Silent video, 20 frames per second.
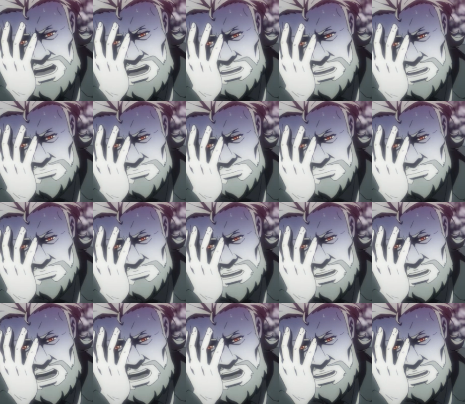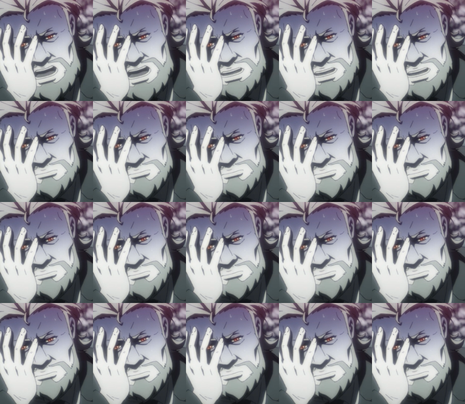I have to return to the idea of it
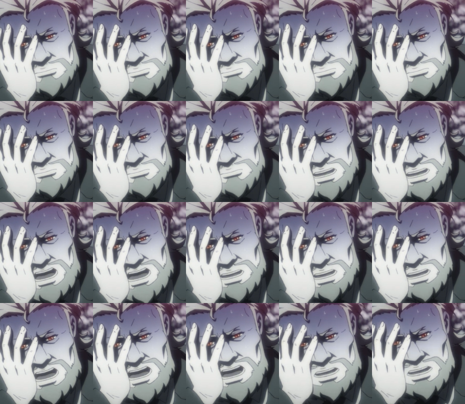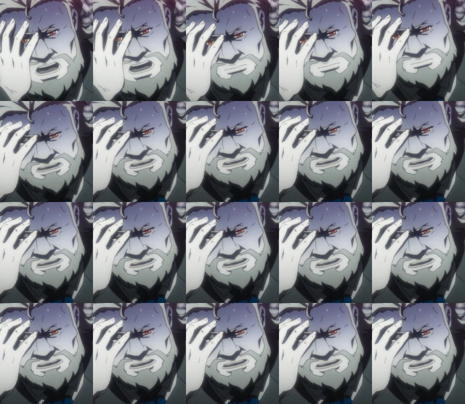never being enough for the